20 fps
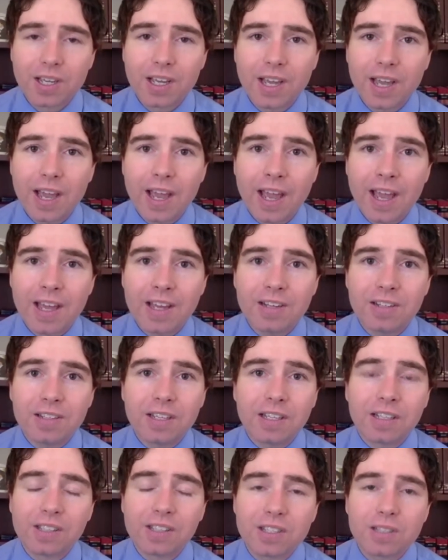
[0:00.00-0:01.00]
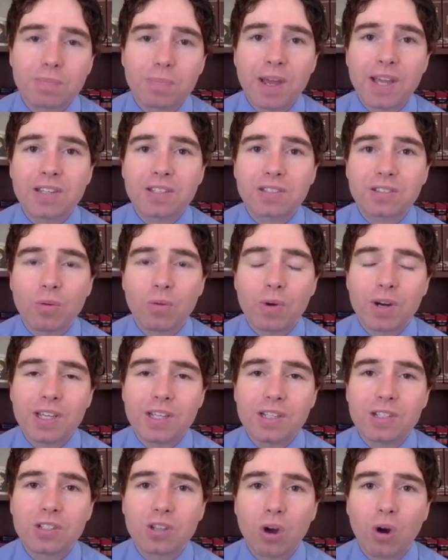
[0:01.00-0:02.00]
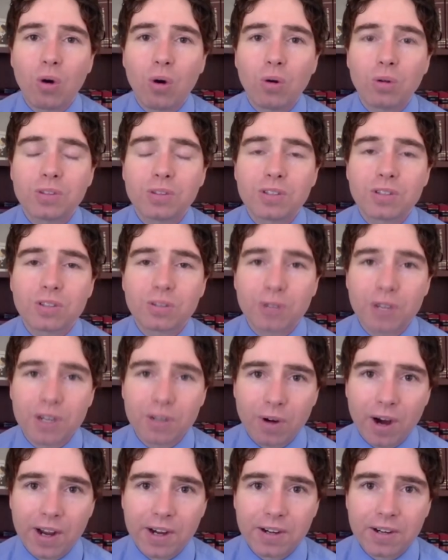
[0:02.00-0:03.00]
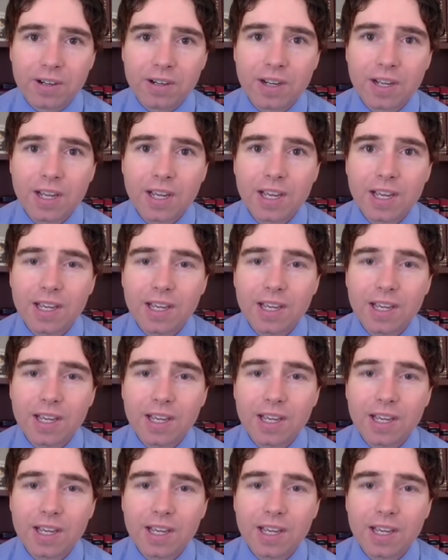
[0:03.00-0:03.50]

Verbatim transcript: Mm-hmm. And at least based on what he told the screenwriter,